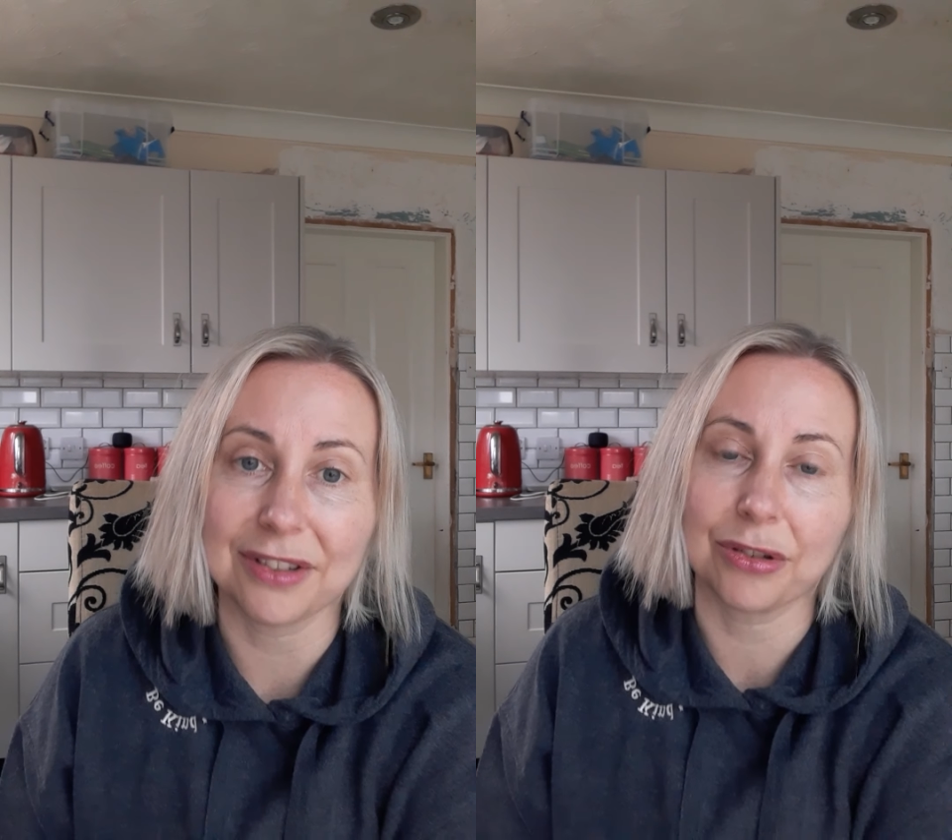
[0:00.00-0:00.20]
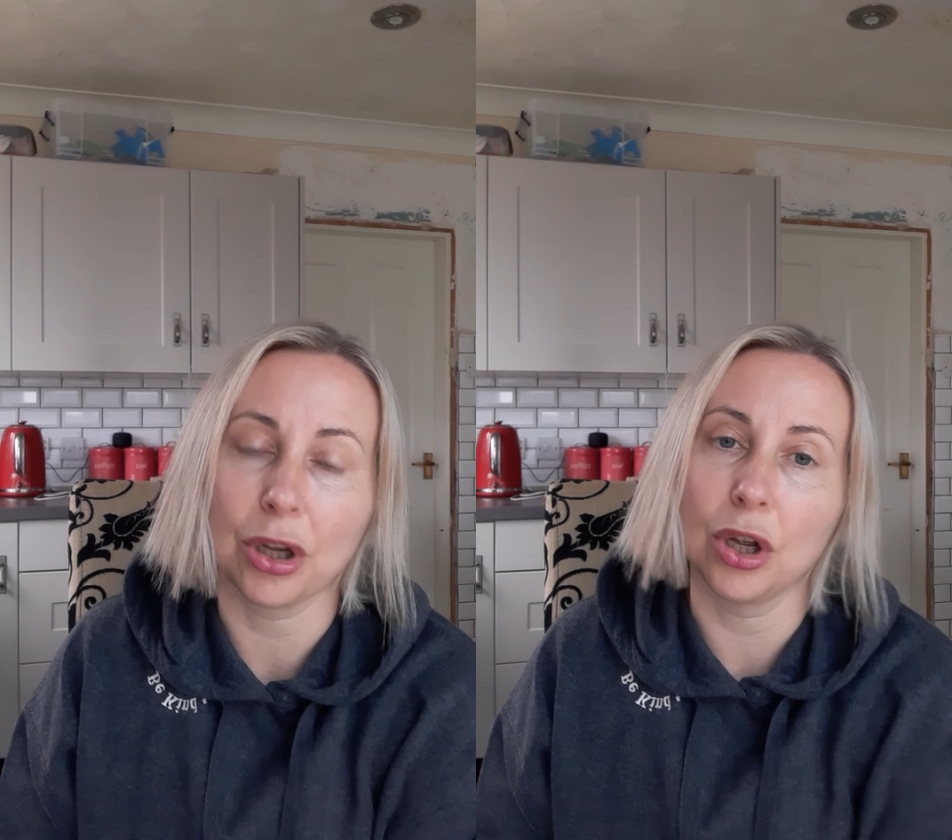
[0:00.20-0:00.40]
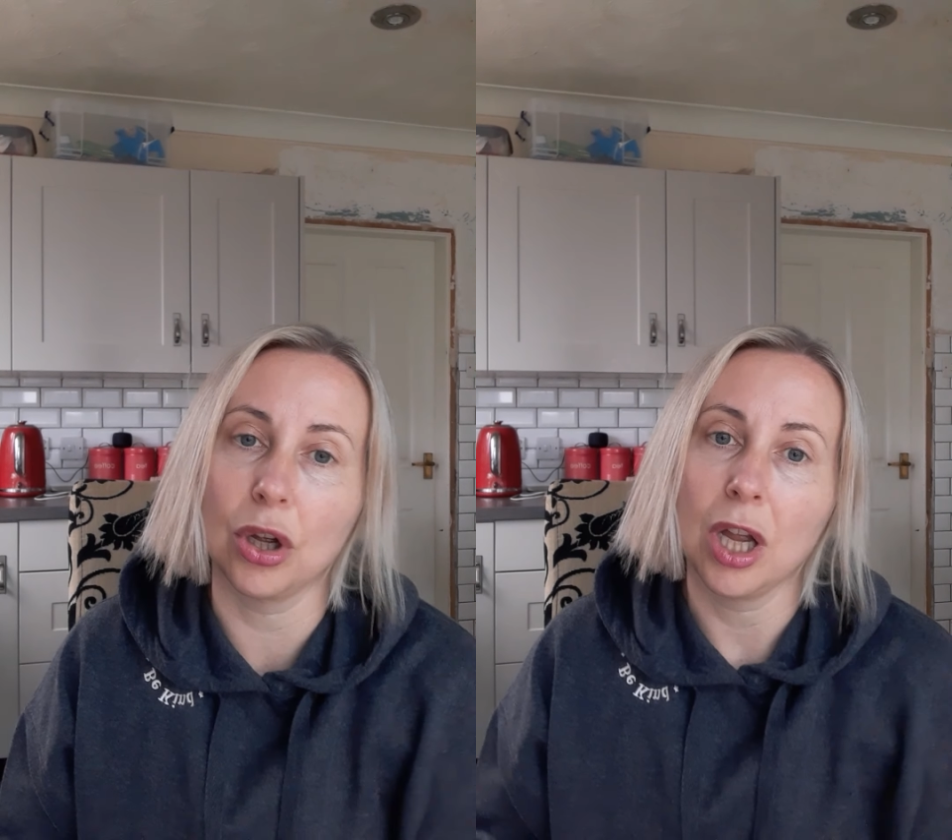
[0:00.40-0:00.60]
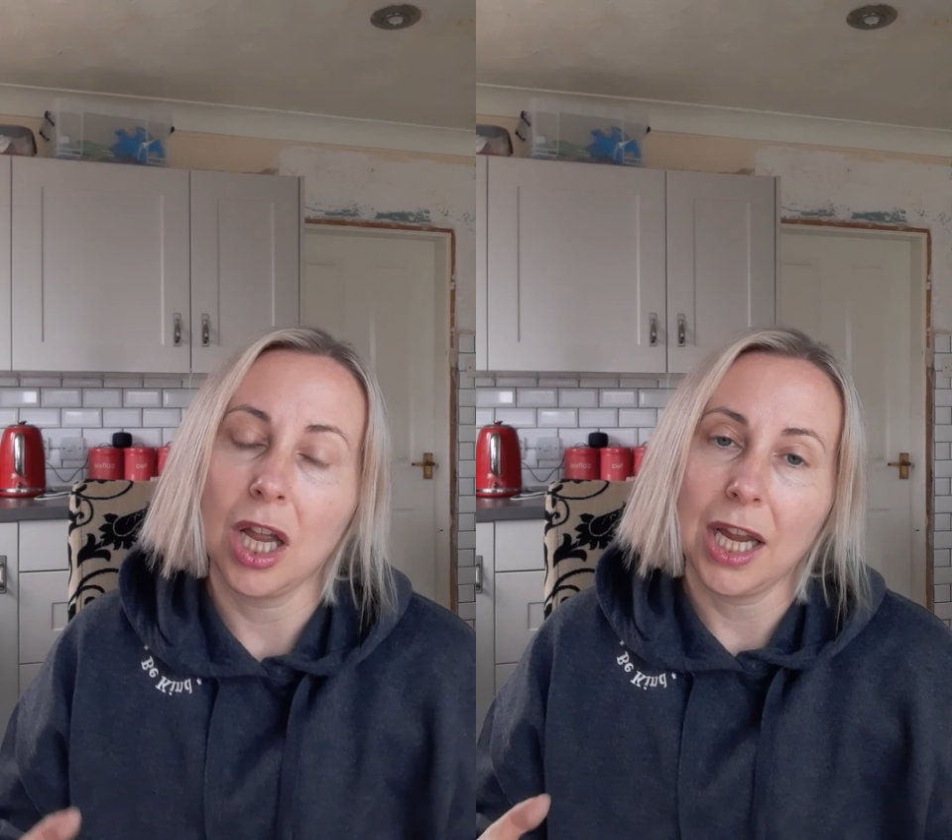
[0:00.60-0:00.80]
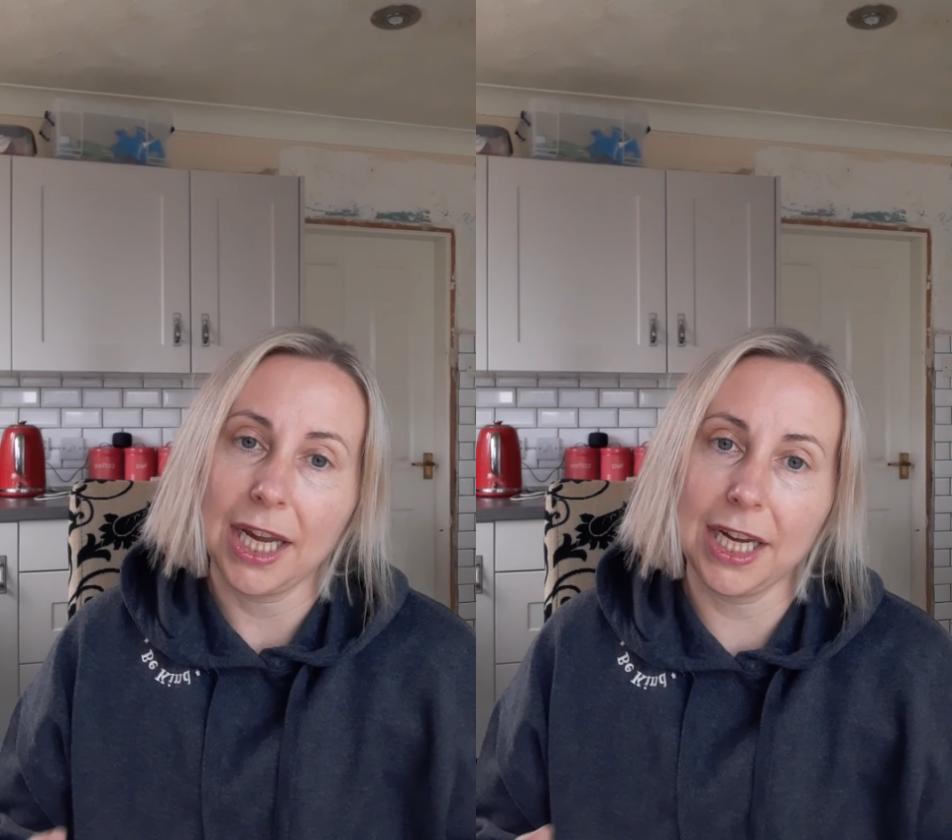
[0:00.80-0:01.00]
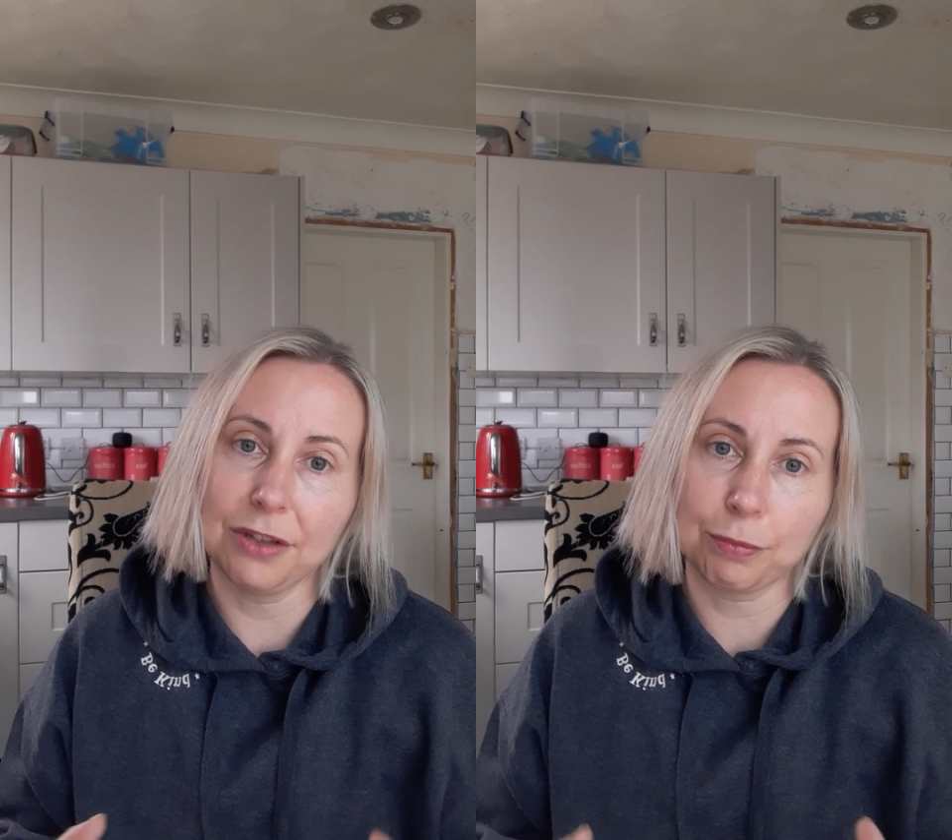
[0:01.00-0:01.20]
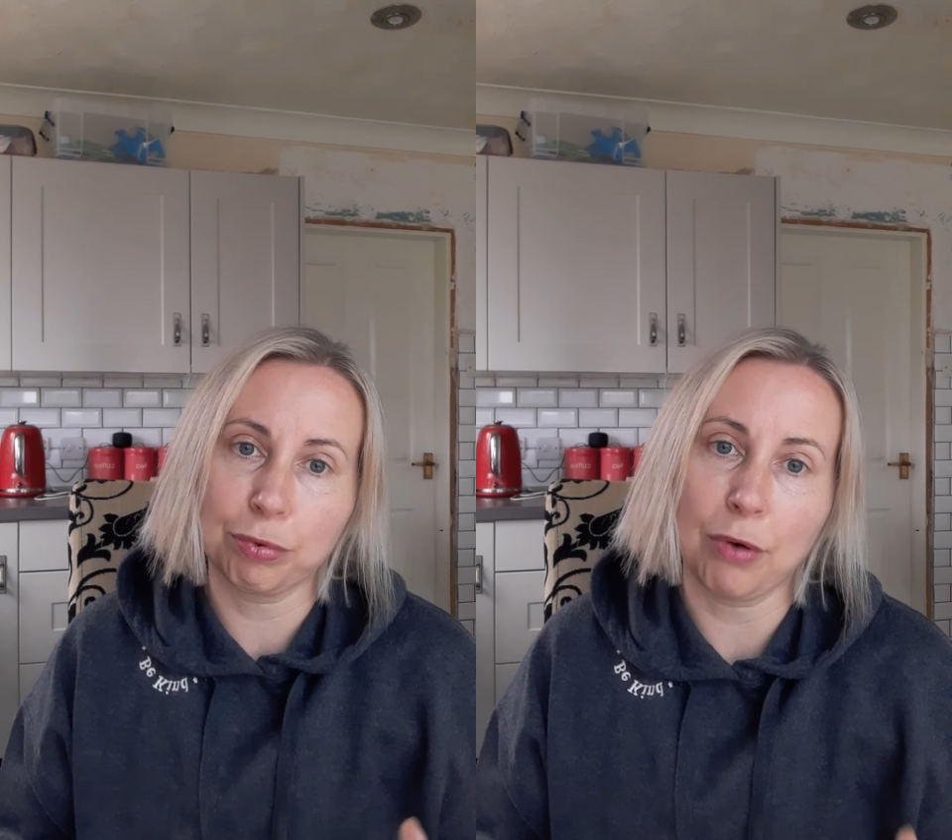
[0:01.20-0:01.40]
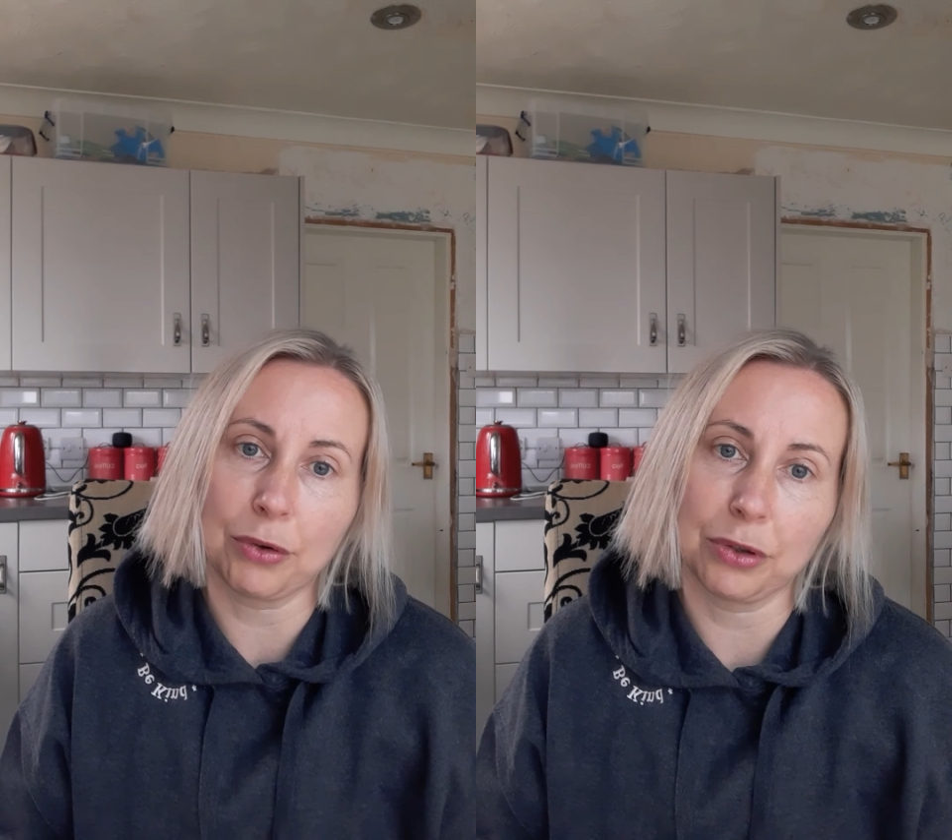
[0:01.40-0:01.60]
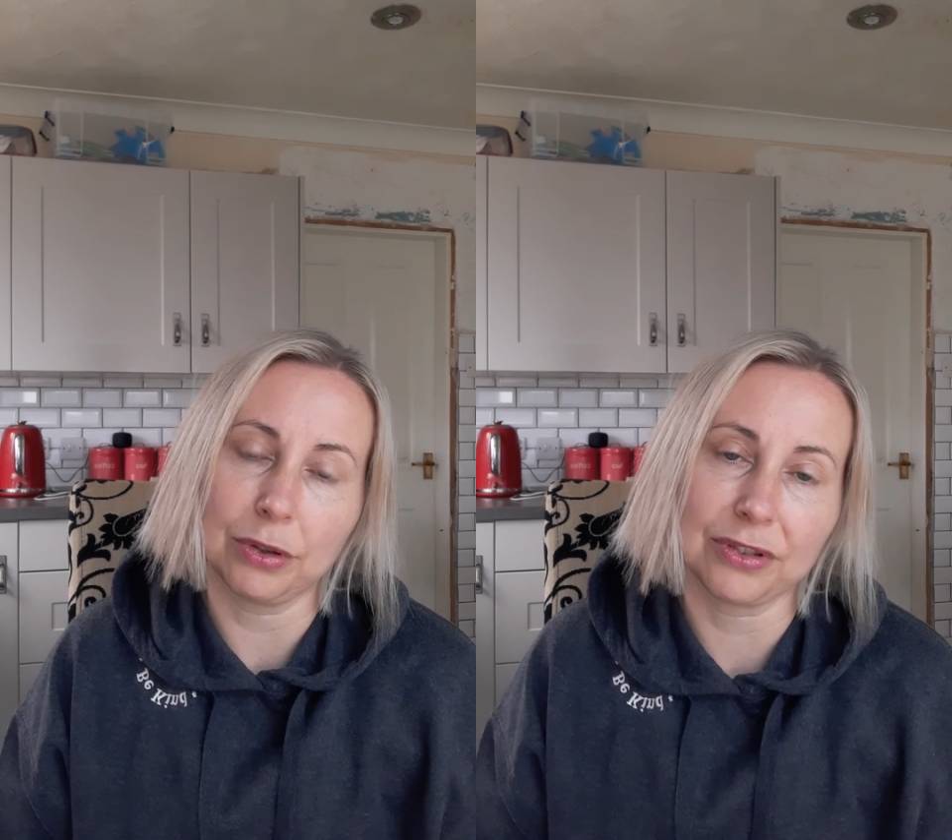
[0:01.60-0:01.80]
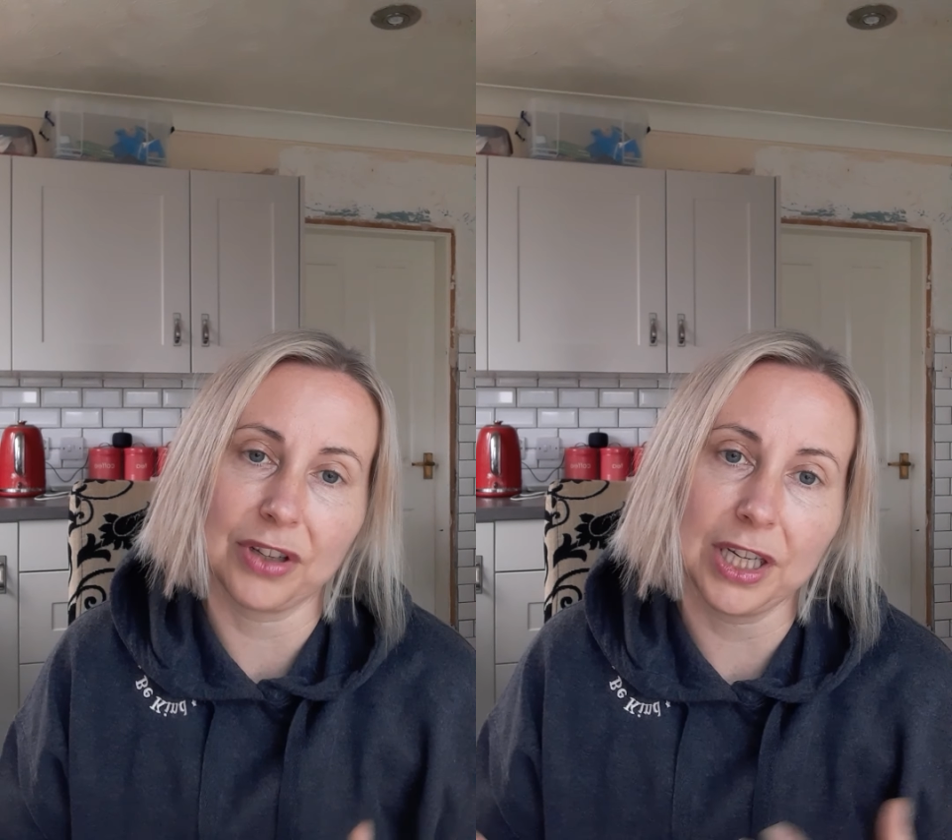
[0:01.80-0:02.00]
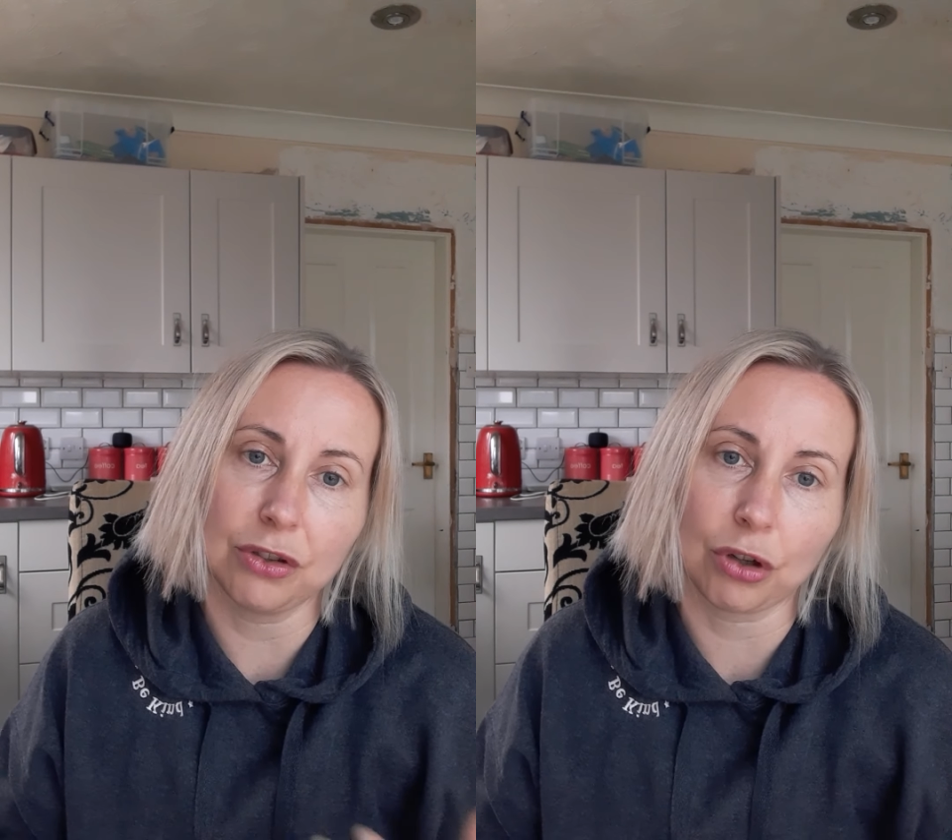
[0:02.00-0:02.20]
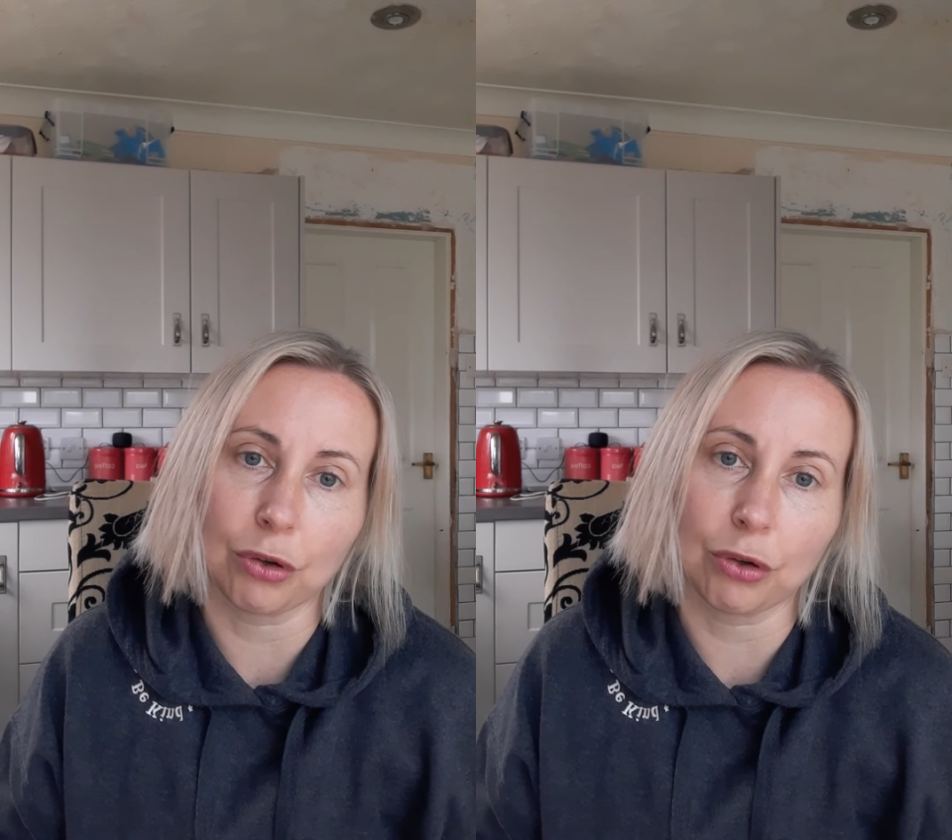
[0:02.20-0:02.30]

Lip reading: So each product and each